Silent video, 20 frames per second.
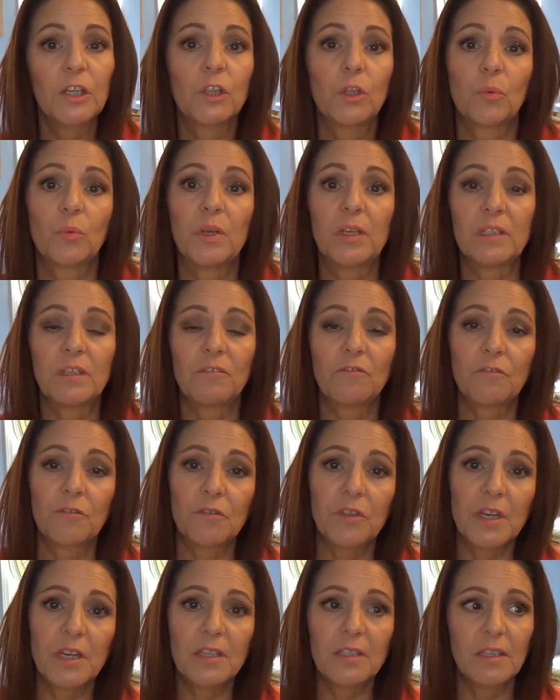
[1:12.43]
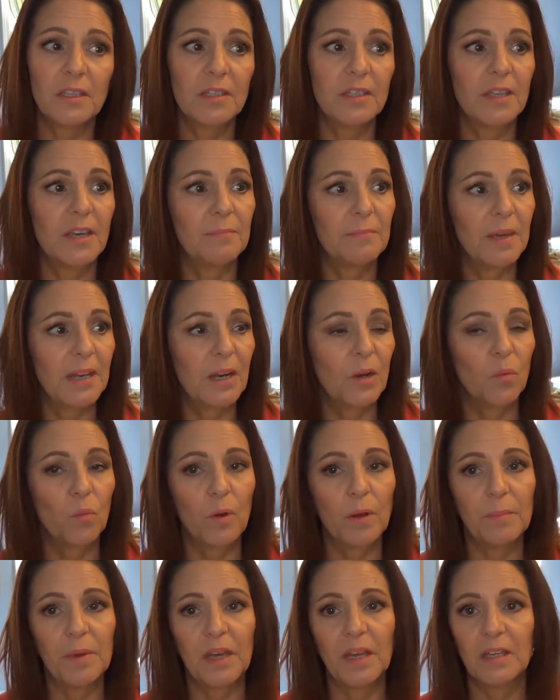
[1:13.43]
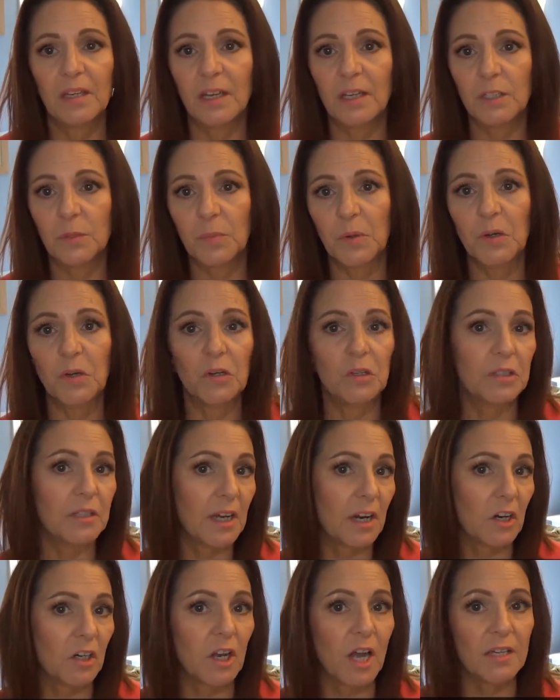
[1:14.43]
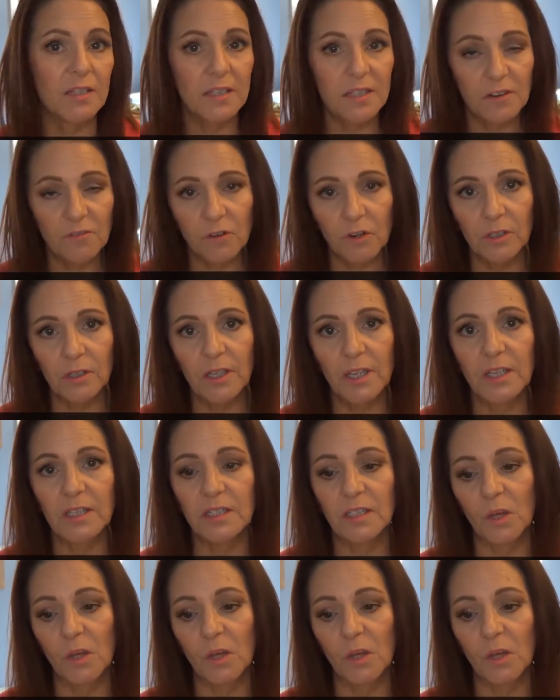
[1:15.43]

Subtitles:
The reason for this is that men and women experience hair loss differently,